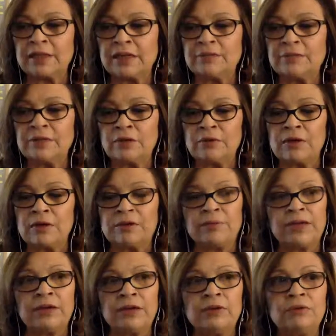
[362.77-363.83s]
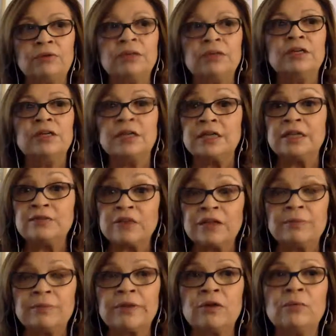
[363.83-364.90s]
and go out on my own and develop
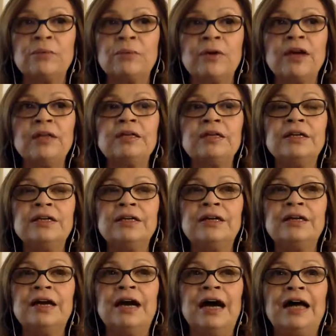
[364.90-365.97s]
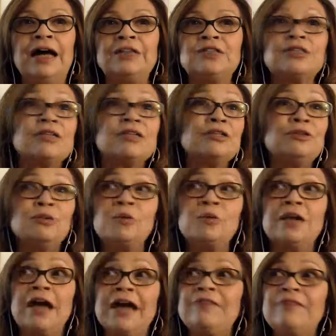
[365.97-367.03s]
my own brand, I just said, you know what,
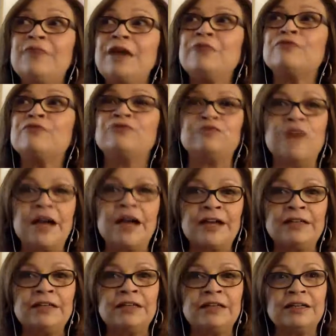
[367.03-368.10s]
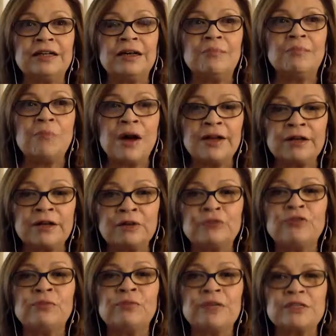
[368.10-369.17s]
I've got to find a moniker
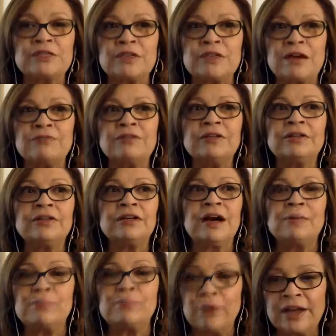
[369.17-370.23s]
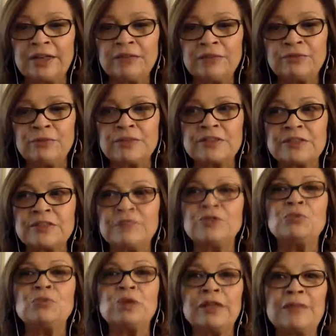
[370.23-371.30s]
for myself, a branding for myself that
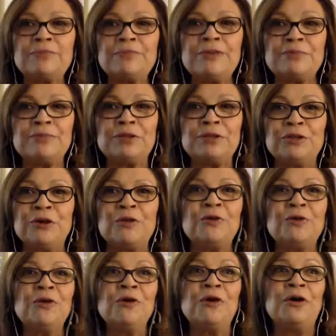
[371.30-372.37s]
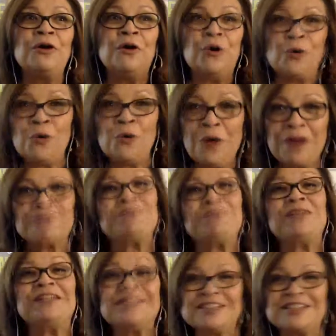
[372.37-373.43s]
will let people know who I've
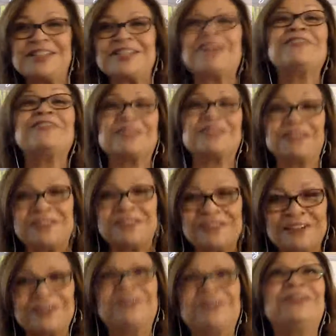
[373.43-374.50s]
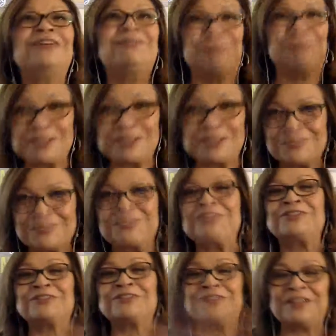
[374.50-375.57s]
been since I was a little girl, preschool
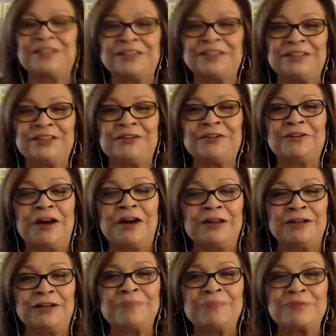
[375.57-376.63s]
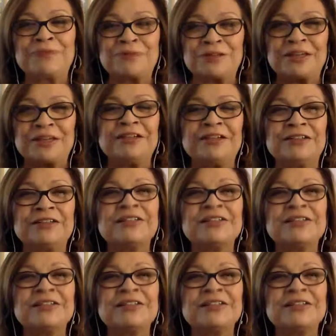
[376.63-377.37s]
teacher, and, you know, on up through the years.